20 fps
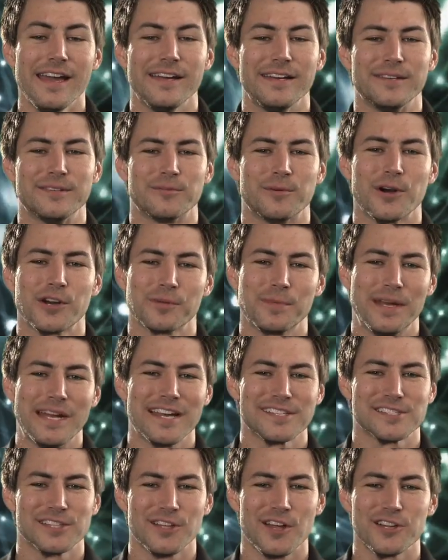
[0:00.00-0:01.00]
Hey, welcome to
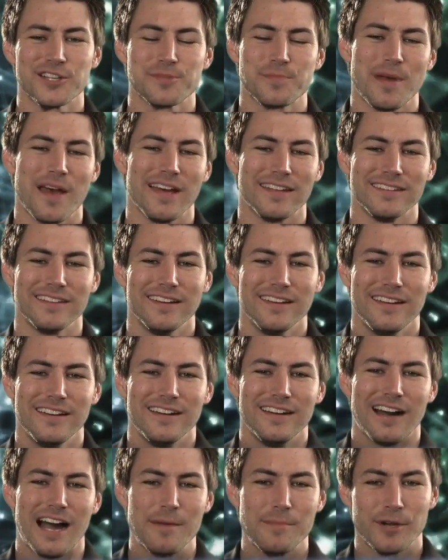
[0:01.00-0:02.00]
NASA Launchpad.
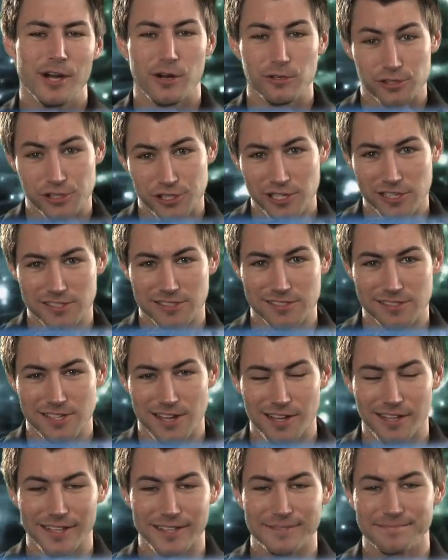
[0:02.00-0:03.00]
I'm your host, Justin
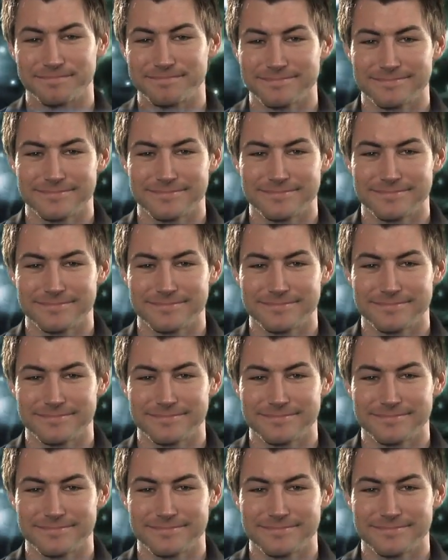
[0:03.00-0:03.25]
Tully.